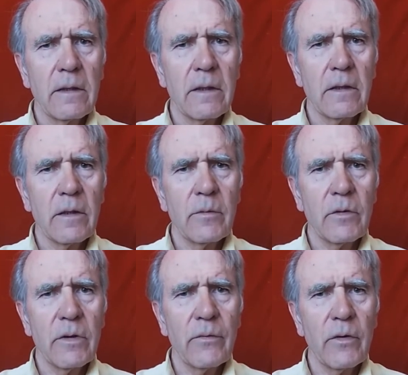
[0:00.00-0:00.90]
This is a
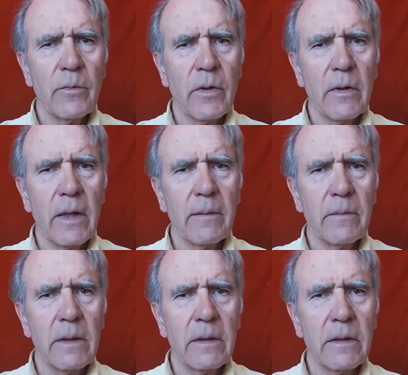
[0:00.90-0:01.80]
beautiful
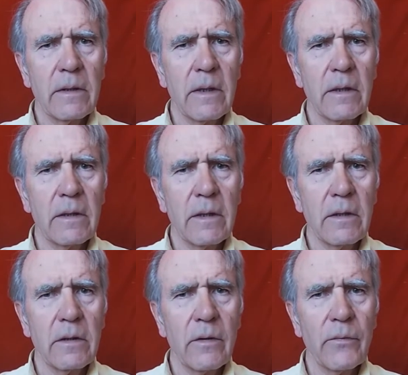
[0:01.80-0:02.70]
program that
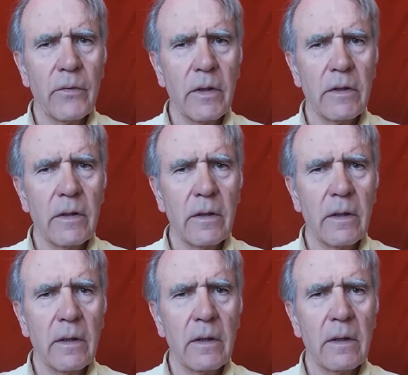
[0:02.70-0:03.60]
is offered
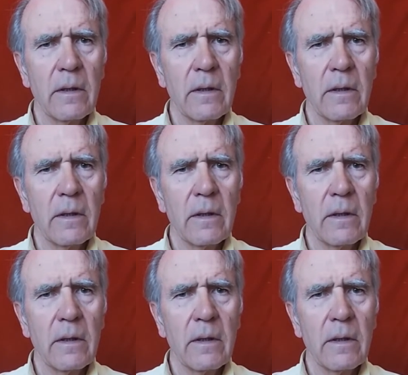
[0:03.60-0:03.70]
here,